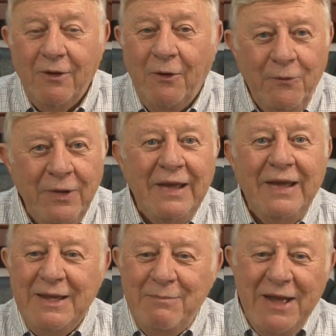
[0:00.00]
No,
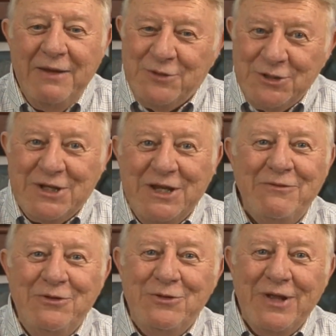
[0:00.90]
he may have just
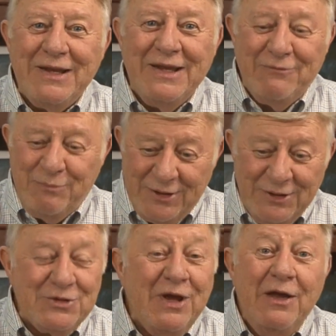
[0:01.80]
given you that gift
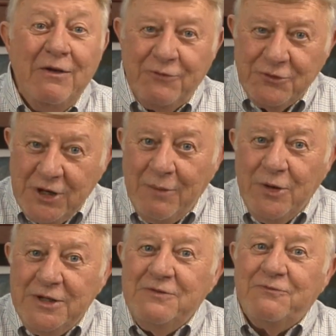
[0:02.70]
because for some
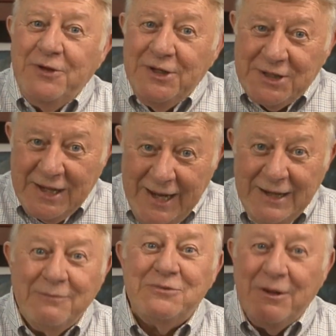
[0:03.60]
reason, for his
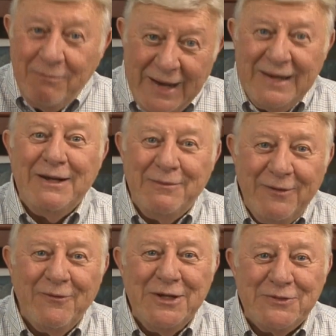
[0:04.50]
kingdom, somebody needed to be
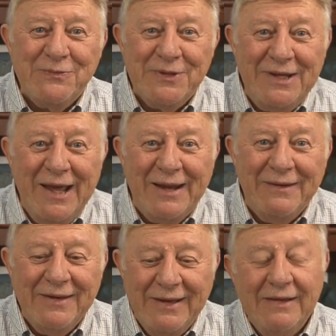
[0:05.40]
raised from the dead.
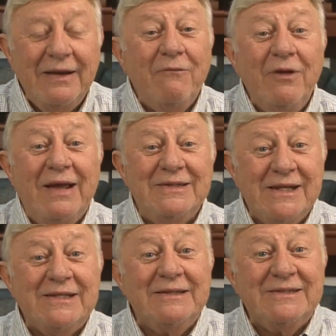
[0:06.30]
Now, I realize
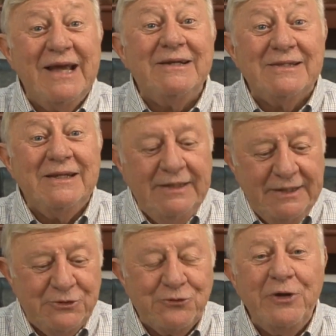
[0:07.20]
that sounds a little
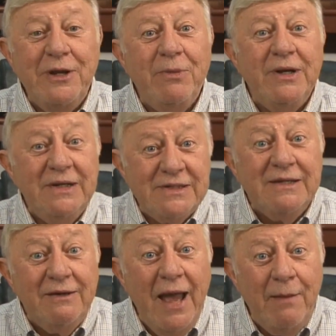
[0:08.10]
extreme, but it
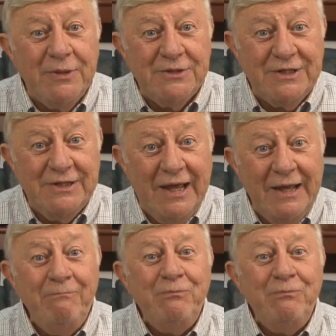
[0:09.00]
still happens today,